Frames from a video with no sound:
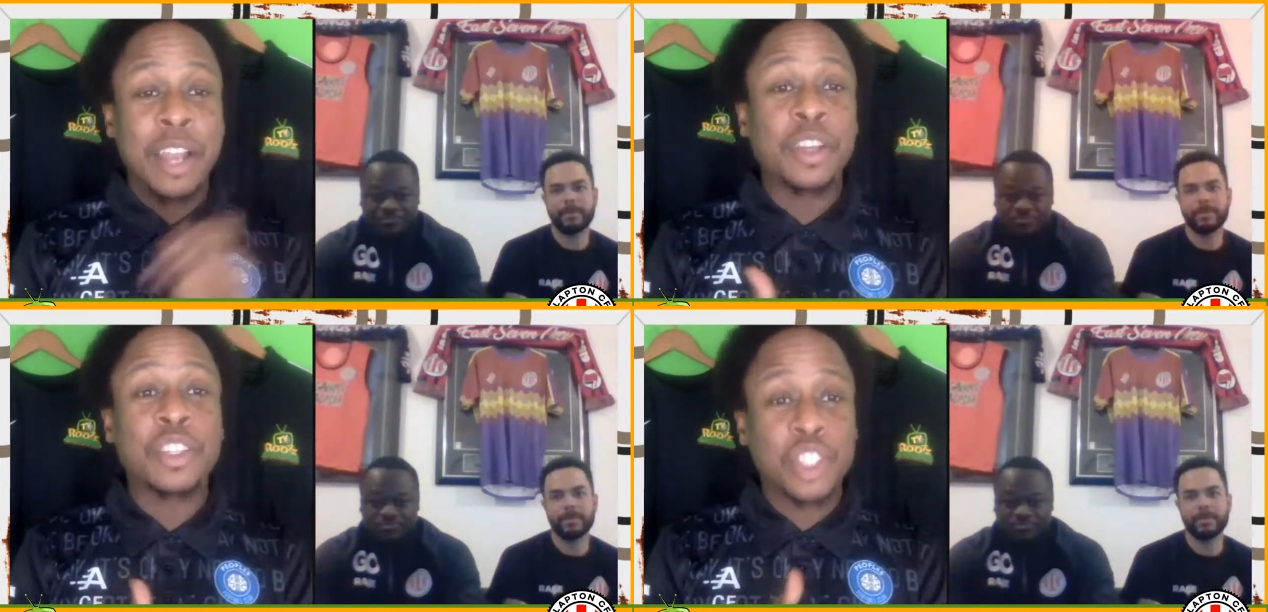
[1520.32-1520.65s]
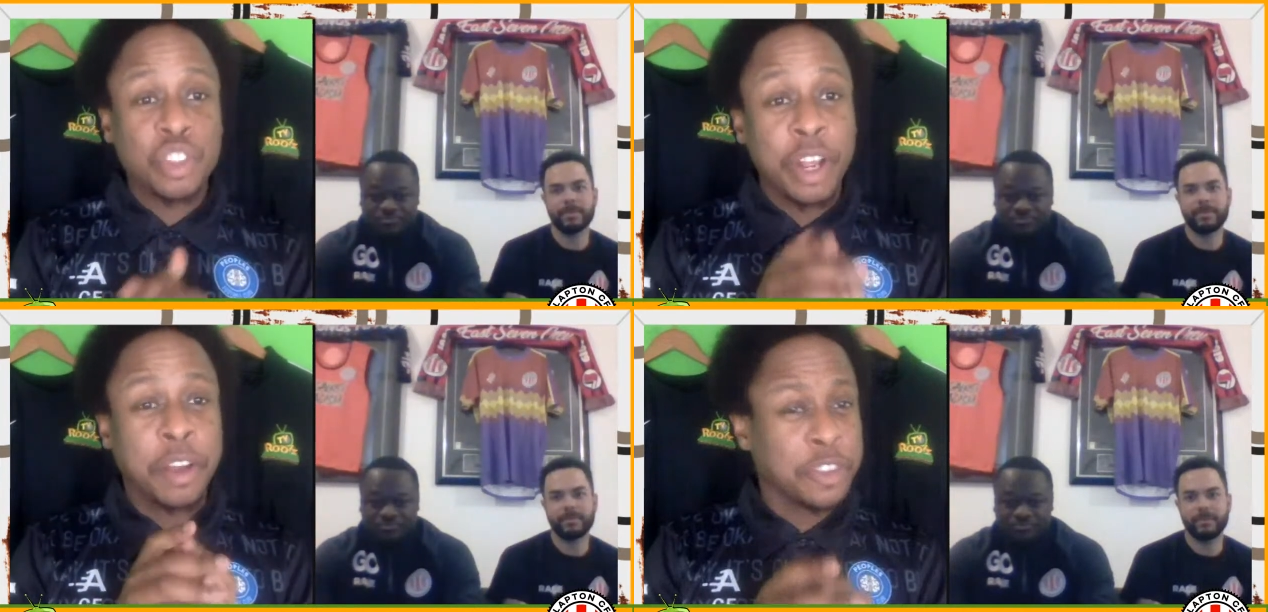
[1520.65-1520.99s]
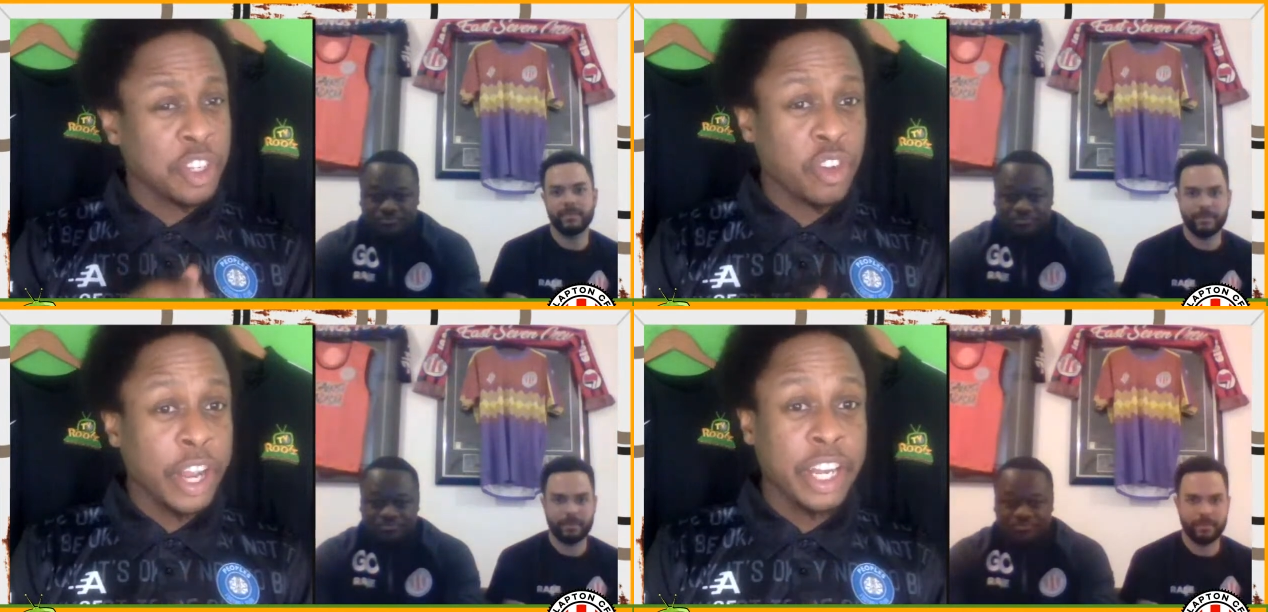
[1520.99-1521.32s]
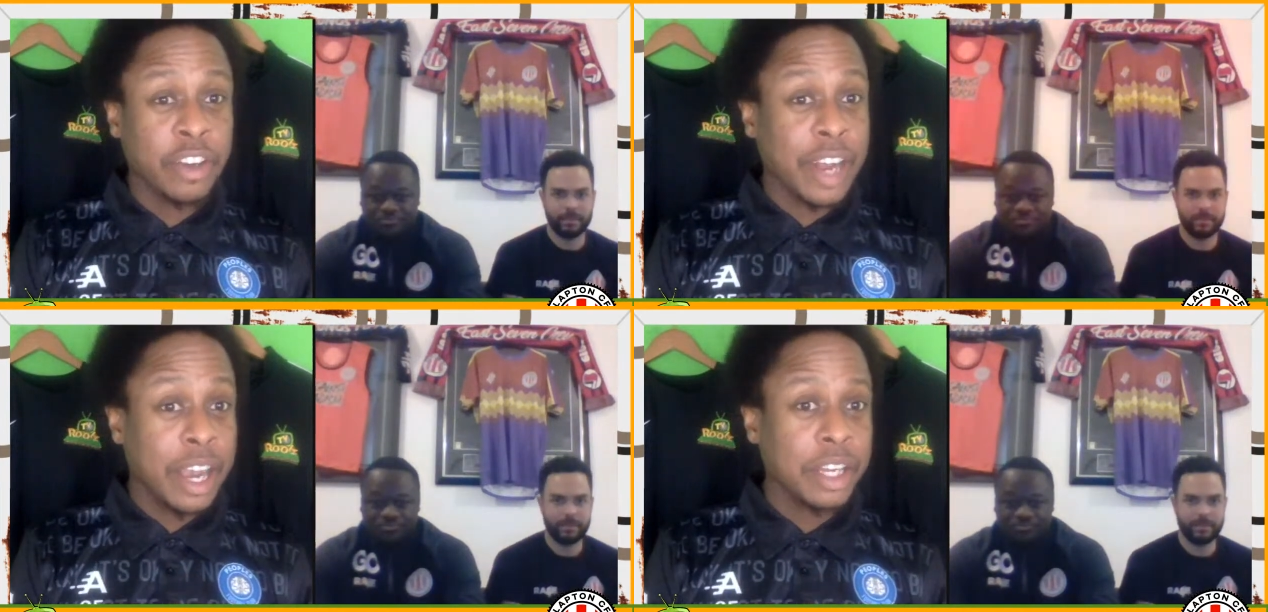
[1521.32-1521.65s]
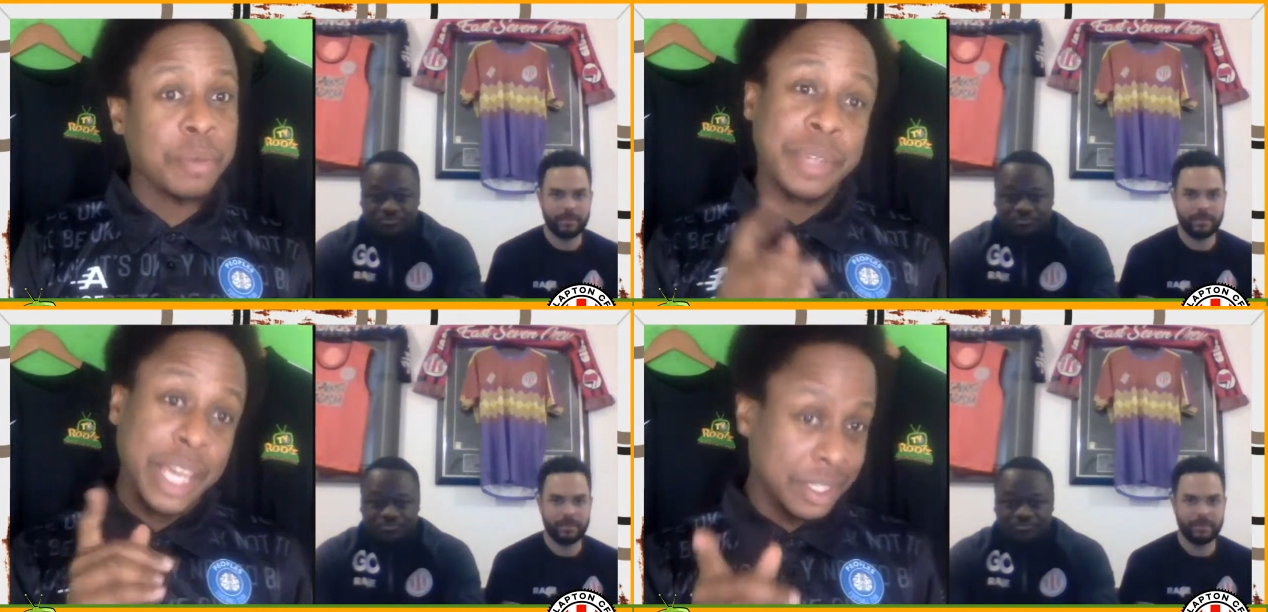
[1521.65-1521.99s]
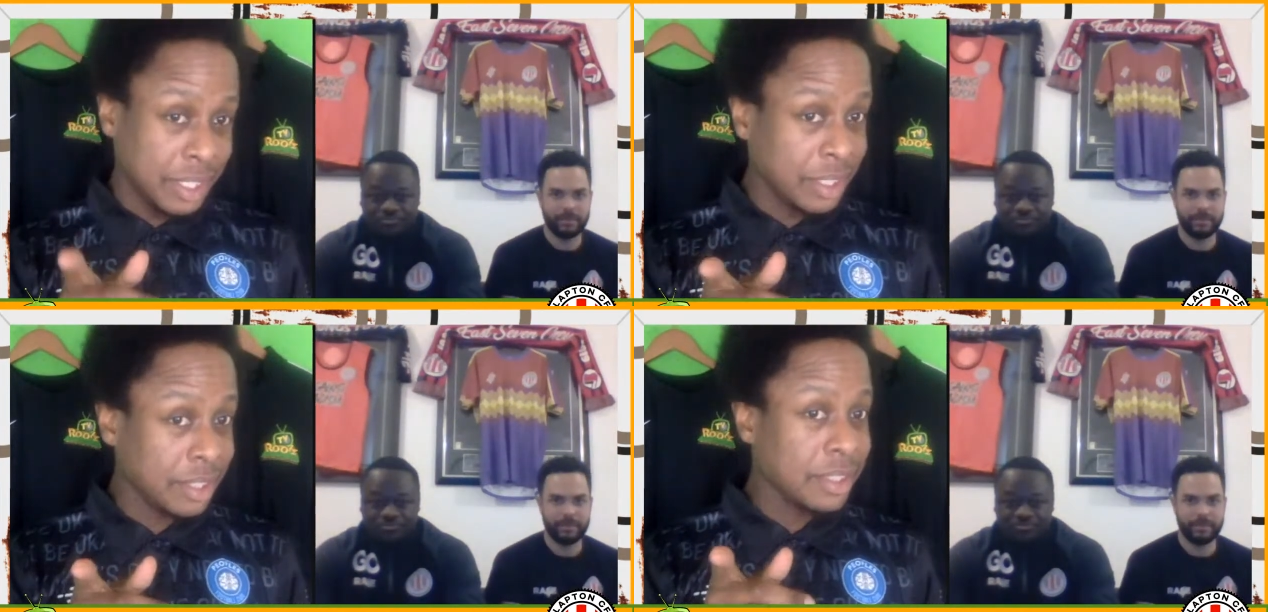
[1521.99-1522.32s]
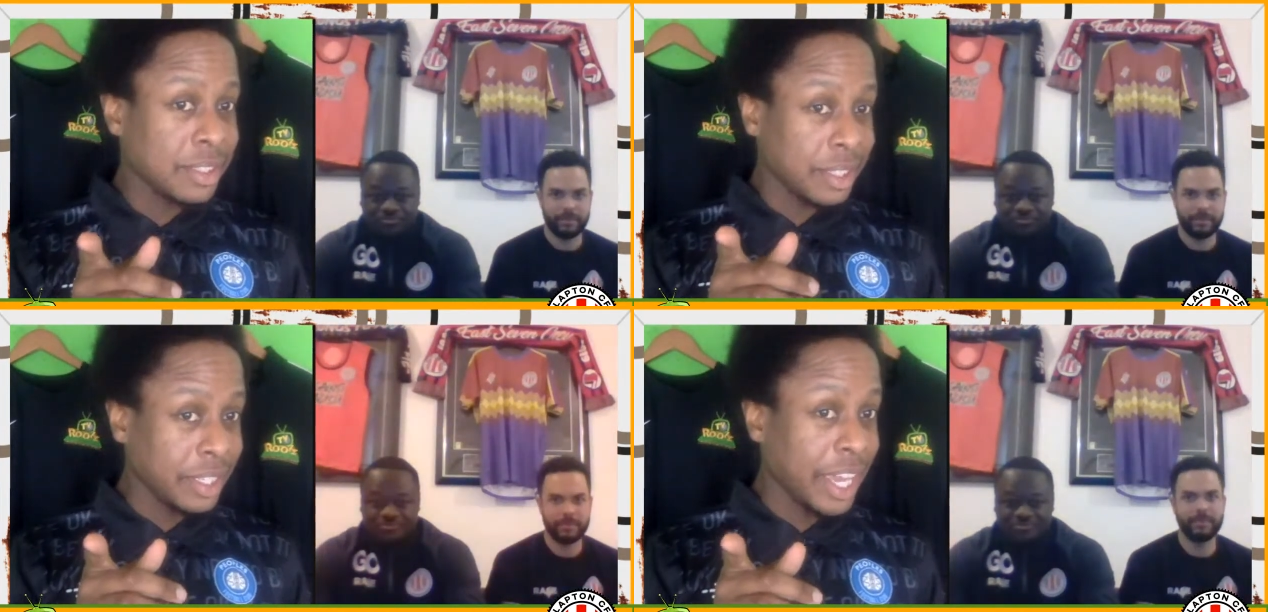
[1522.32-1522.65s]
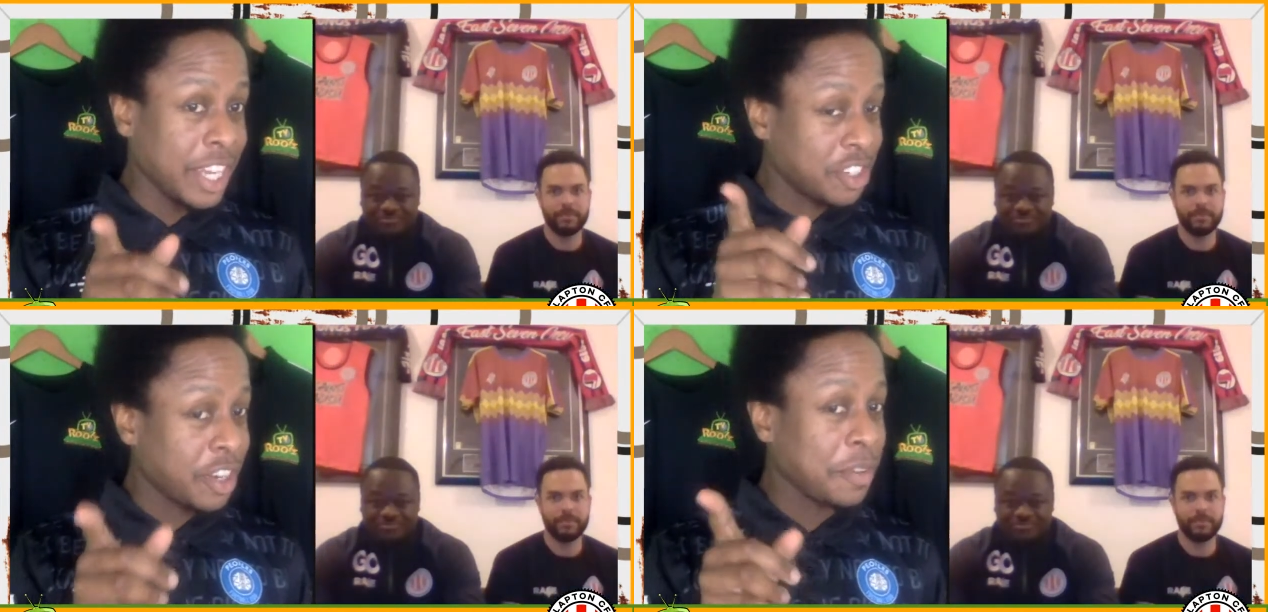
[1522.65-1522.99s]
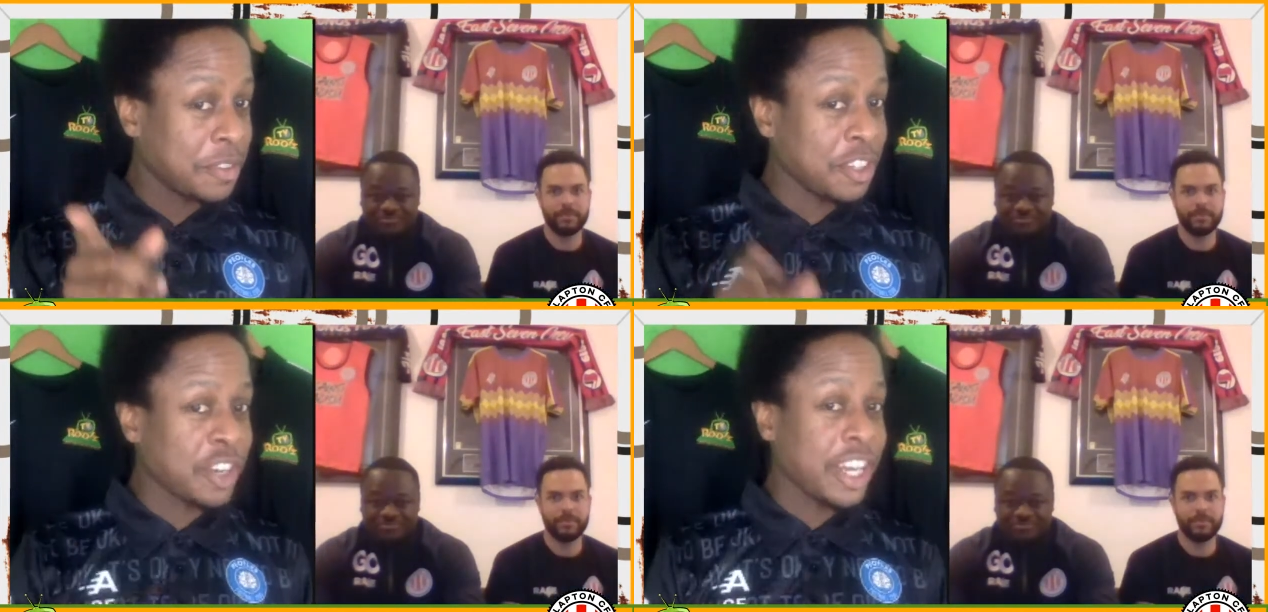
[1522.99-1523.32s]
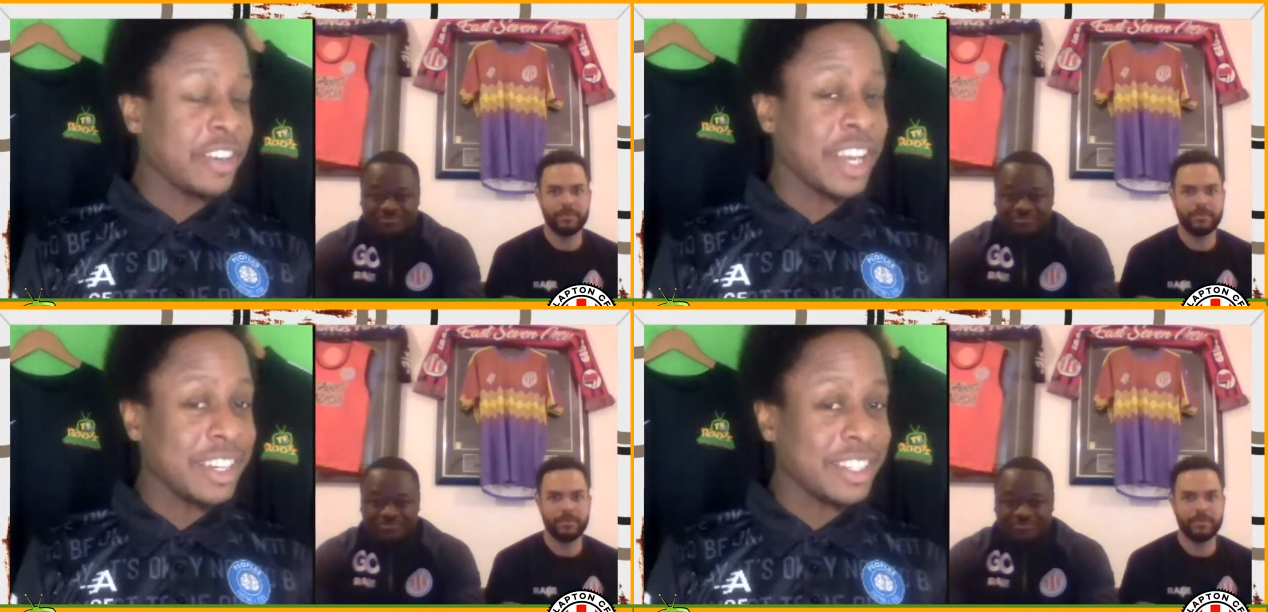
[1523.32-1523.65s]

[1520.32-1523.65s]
Speaker 1: that looked straight off the training ground. I'm guessing. Yeah, straight off the training